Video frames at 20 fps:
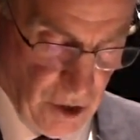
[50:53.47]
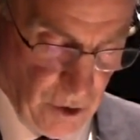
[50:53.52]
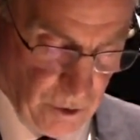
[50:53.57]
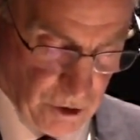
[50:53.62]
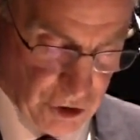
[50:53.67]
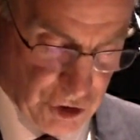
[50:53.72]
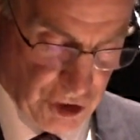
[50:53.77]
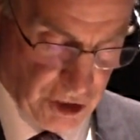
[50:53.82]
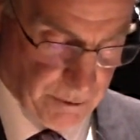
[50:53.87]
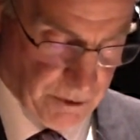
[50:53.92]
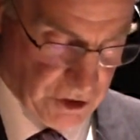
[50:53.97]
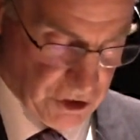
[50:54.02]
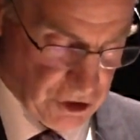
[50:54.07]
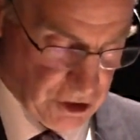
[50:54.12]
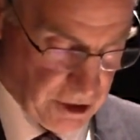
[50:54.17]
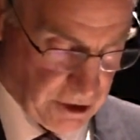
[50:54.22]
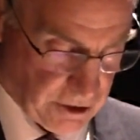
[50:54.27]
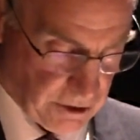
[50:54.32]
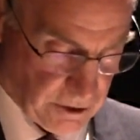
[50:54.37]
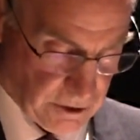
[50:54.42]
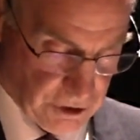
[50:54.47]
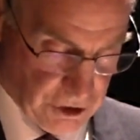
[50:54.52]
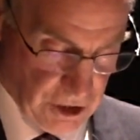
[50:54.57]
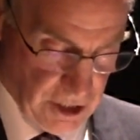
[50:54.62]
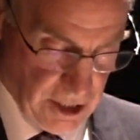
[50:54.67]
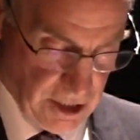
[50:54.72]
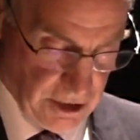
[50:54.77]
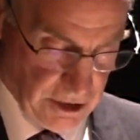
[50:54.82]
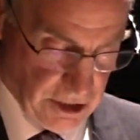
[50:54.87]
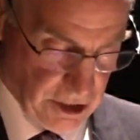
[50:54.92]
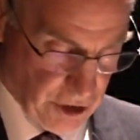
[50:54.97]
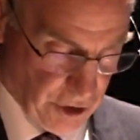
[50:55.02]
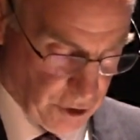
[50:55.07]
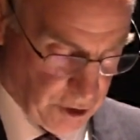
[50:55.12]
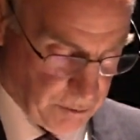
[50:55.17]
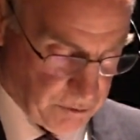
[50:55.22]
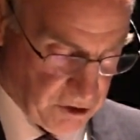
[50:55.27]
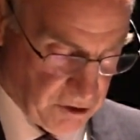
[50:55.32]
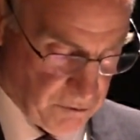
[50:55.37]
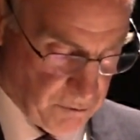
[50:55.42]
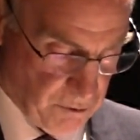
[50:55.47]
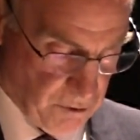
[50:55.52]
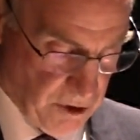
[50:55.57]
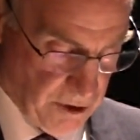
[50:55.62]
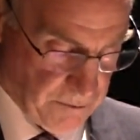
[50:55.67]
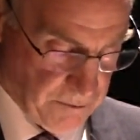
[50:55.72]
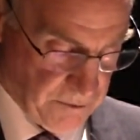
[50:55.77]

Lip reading: or German signals decrypted